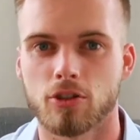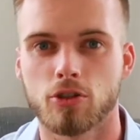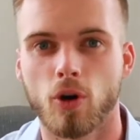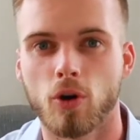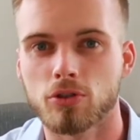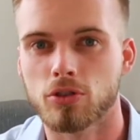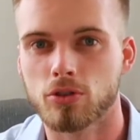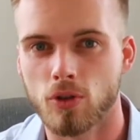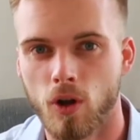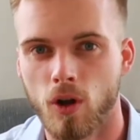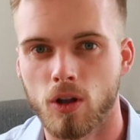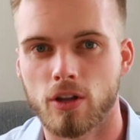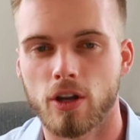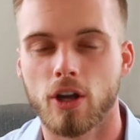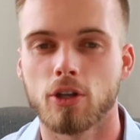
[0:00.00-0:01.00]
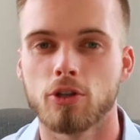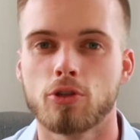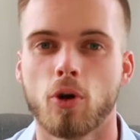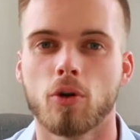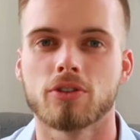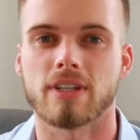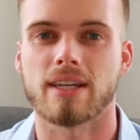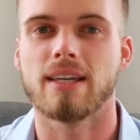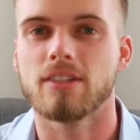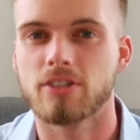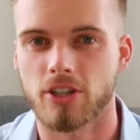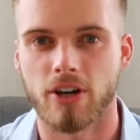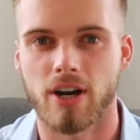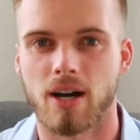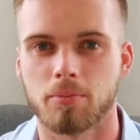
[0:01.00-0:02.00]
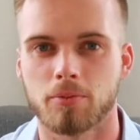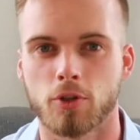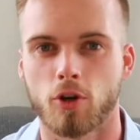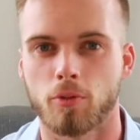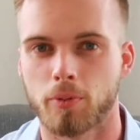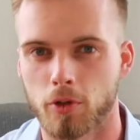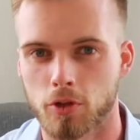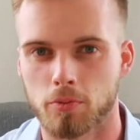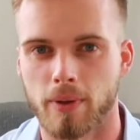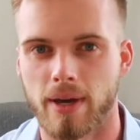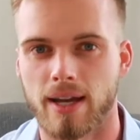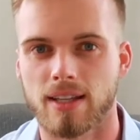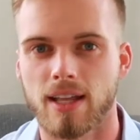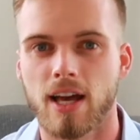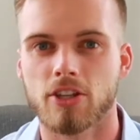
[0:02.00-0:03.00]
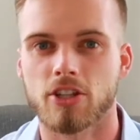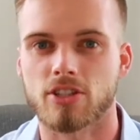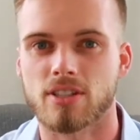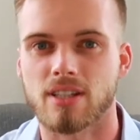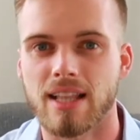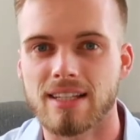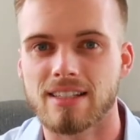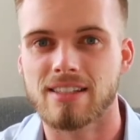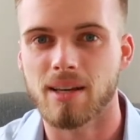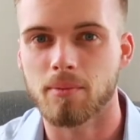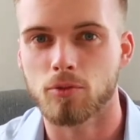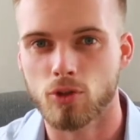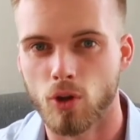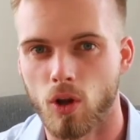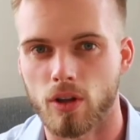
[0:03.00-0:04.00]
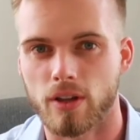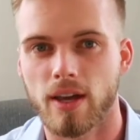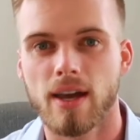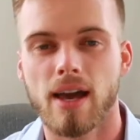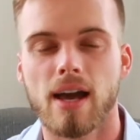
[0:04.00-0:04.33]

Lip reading: Don't talk, don't interrupt your prospect, just let them talk.